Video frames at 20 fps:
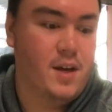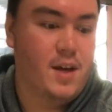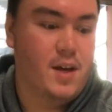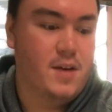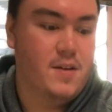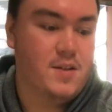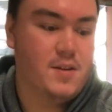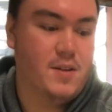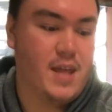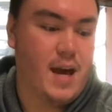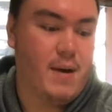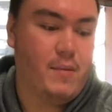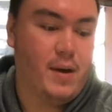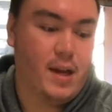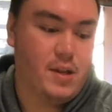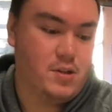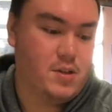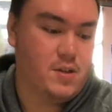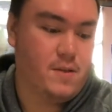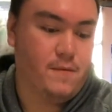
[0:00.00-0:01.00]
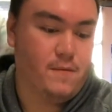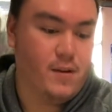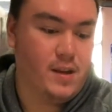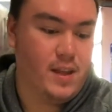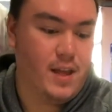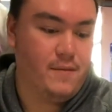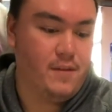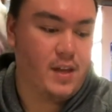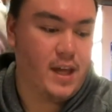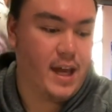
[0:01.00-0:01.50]
So that way, it's just a free
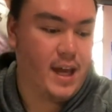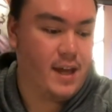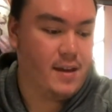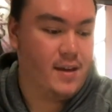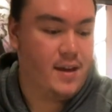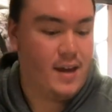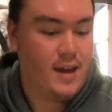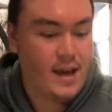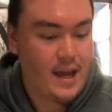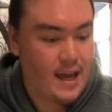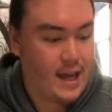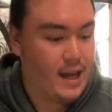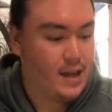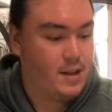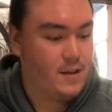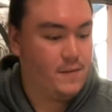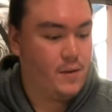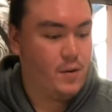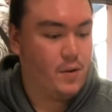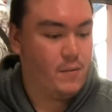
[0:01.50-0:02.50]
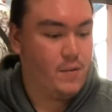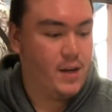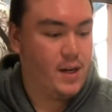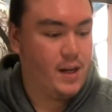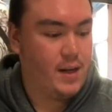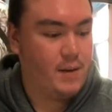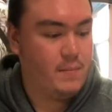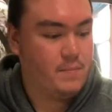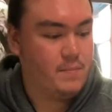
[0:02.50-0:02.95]
level 8. And if you already,